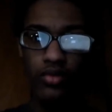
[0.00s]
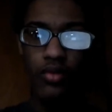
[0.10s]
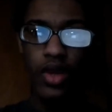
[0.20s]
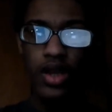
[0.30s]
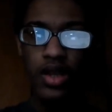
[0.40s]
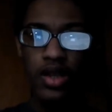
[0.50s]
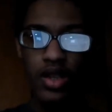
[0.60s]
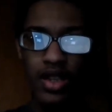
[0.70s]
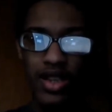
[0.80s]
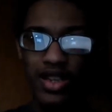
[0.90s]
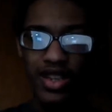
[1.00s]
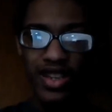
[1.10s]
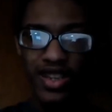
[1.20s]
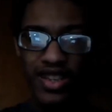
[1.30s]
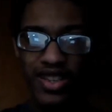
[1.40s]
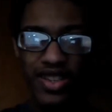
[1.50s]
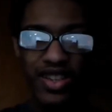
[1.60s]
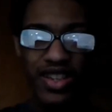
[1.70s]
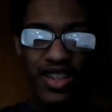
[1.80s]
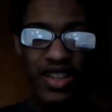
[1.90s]

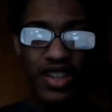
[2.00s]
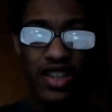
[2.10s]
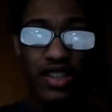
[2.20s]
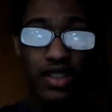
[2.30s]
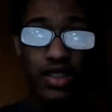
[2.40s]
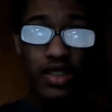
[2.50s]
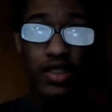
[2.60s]
Nobody speaks.